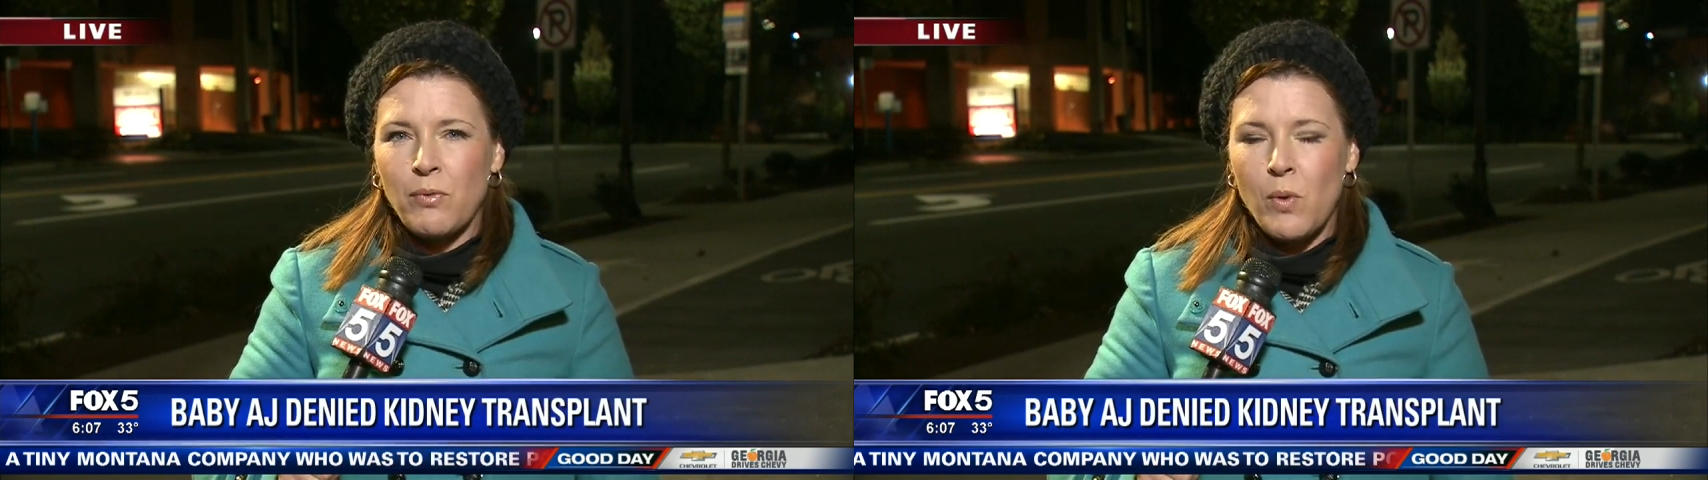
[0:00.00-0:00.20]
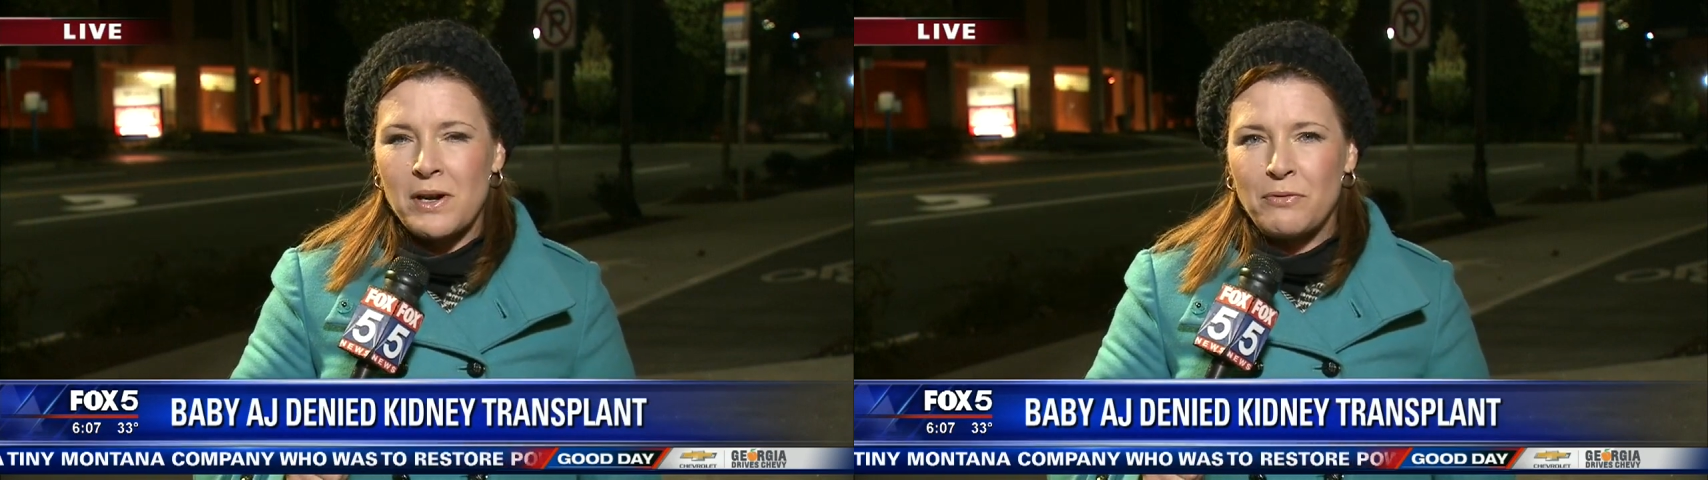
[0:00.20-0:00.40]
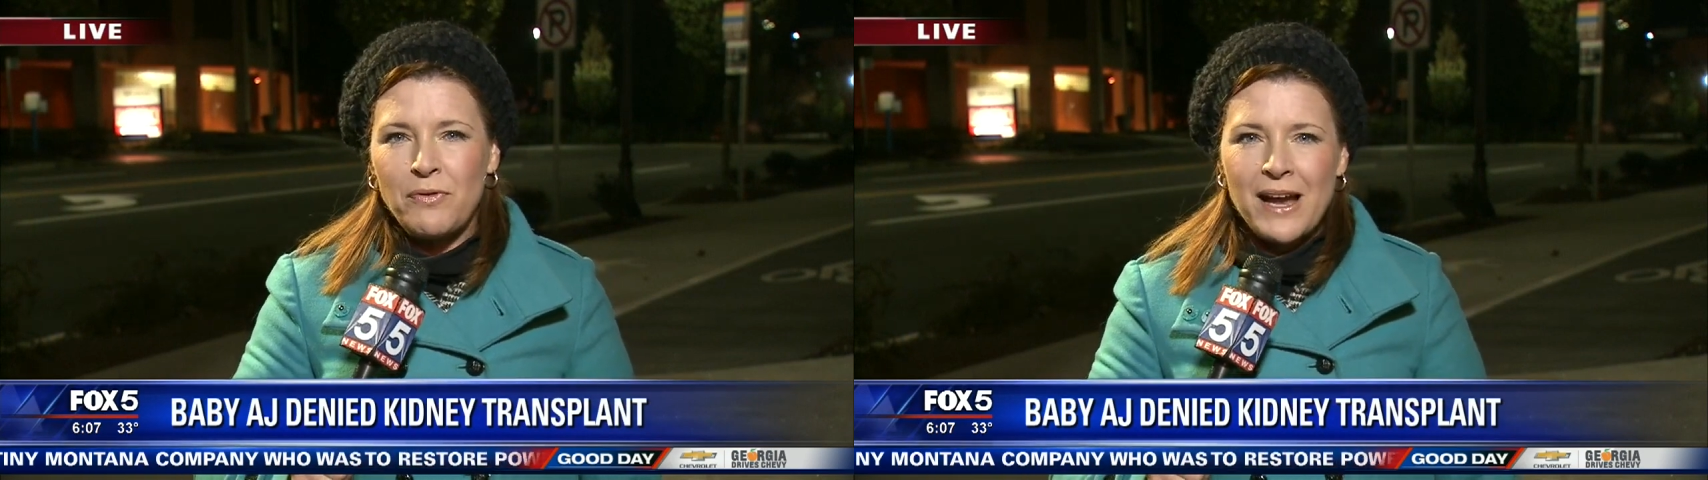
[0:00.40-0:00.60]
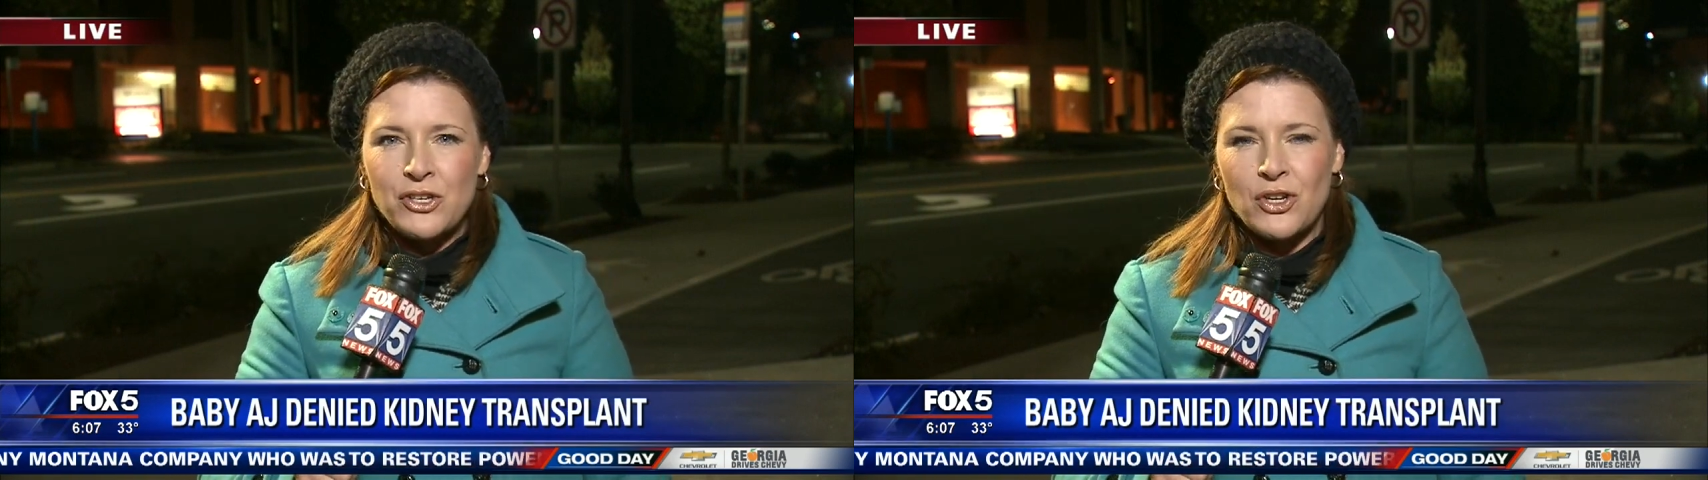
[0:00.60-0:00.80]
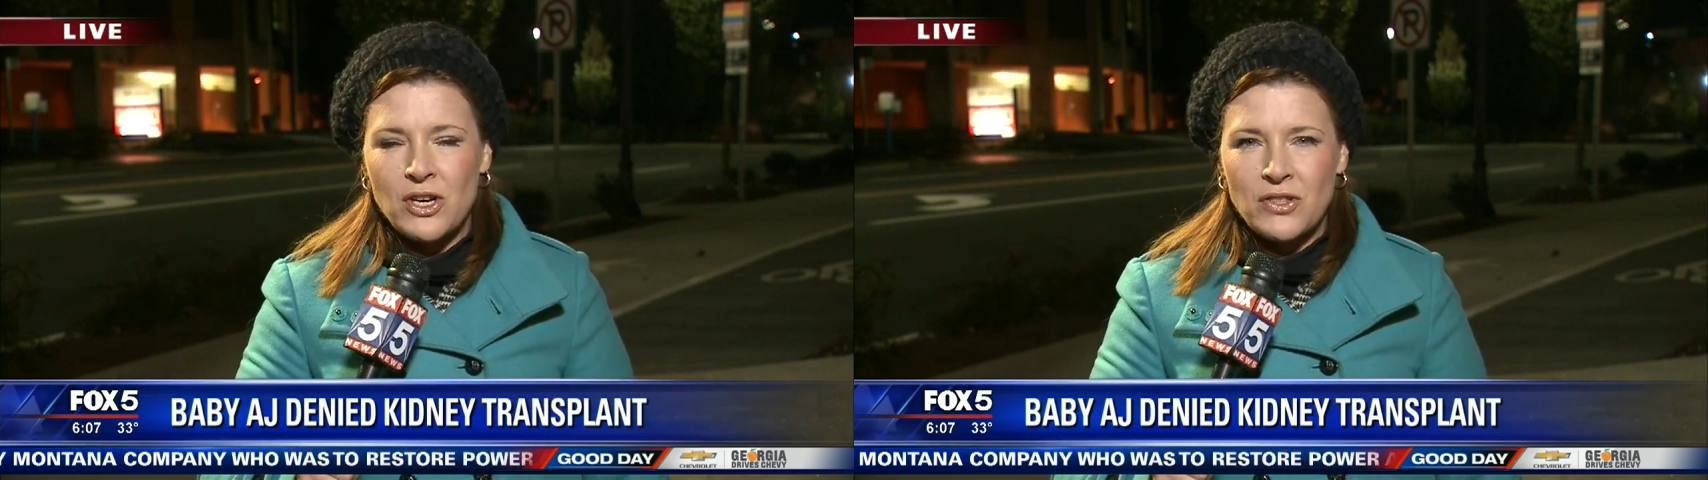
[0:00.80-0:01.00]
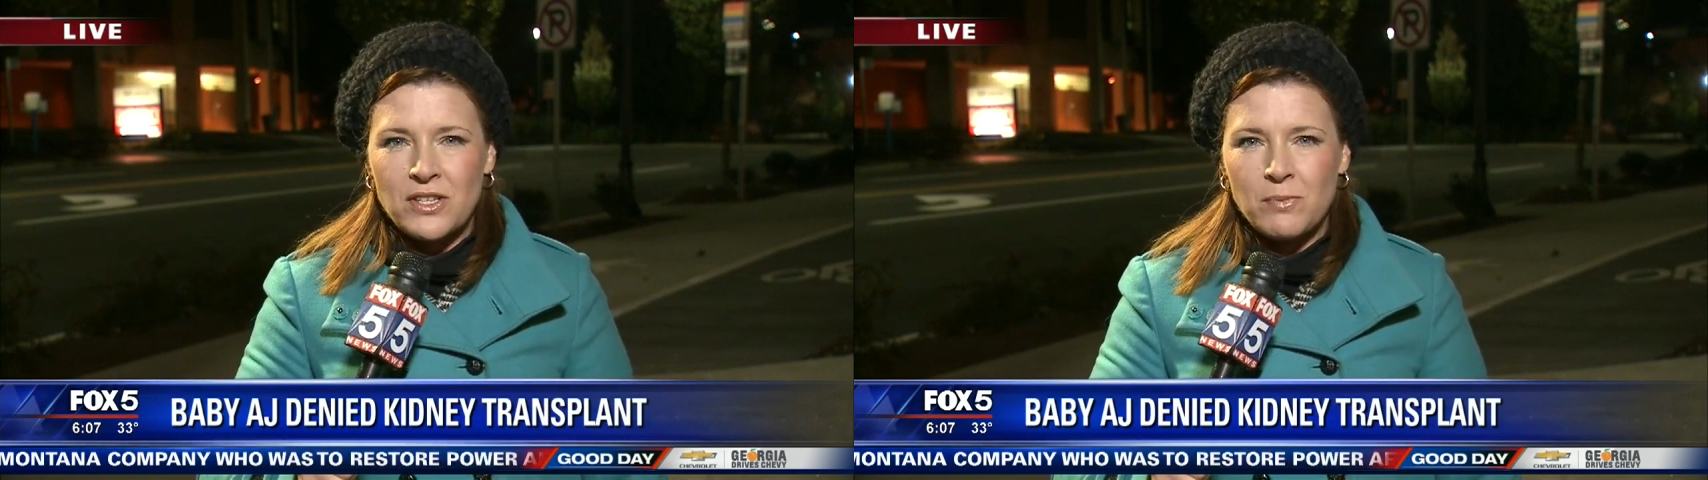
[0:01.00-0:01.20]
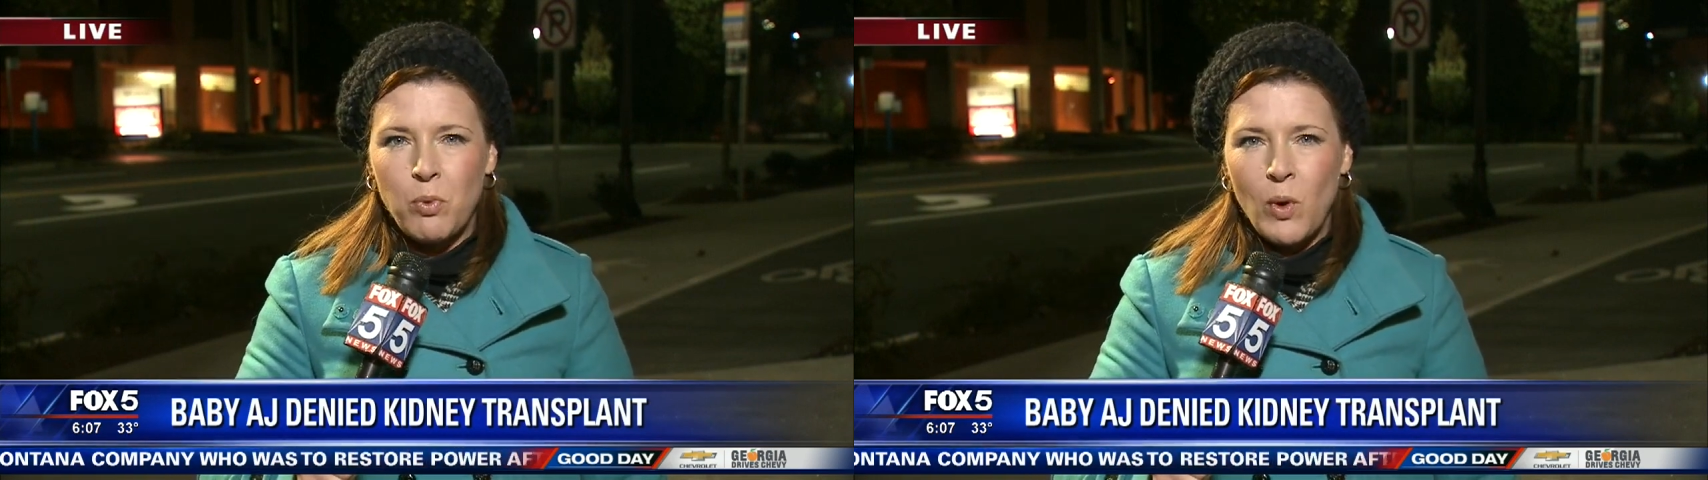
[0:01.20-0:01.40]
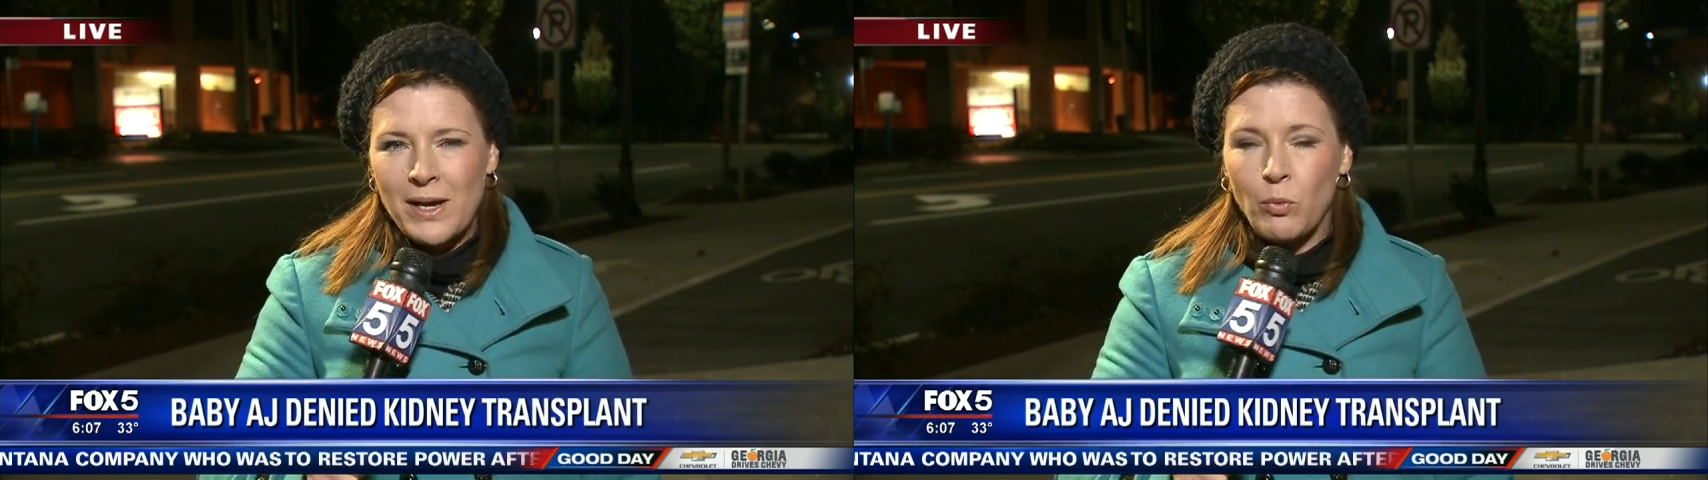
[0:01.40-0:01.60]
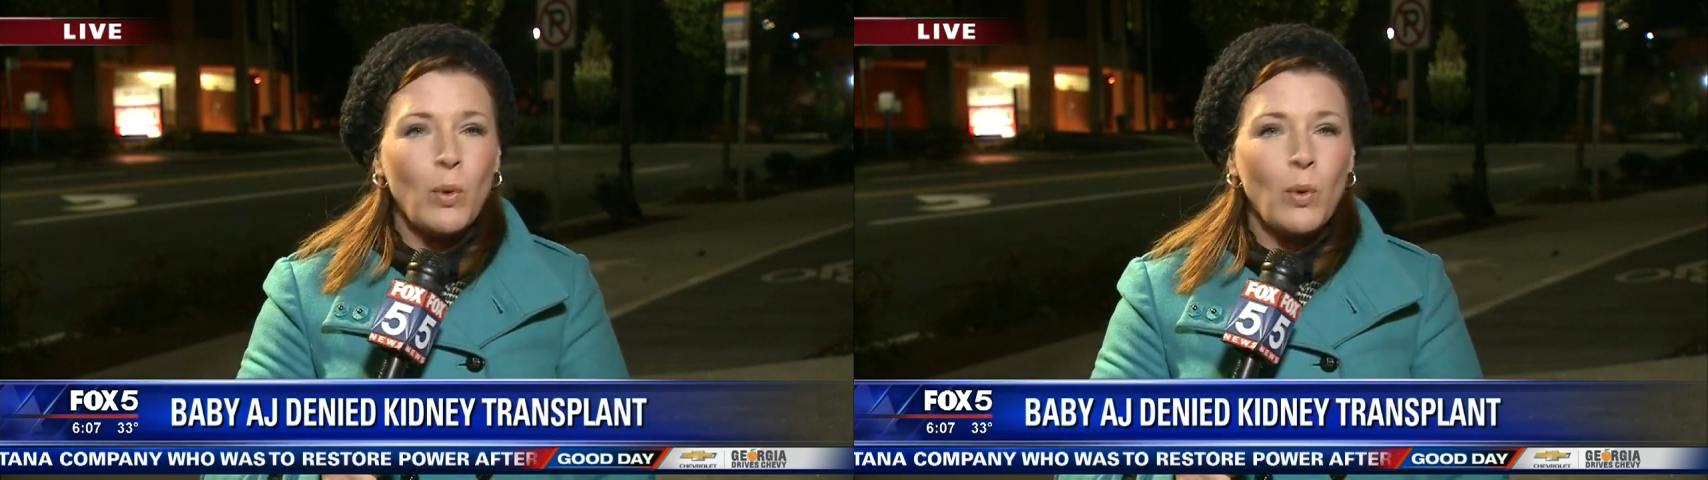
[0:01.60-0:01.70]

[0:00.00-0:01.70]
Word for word: for infection at this point.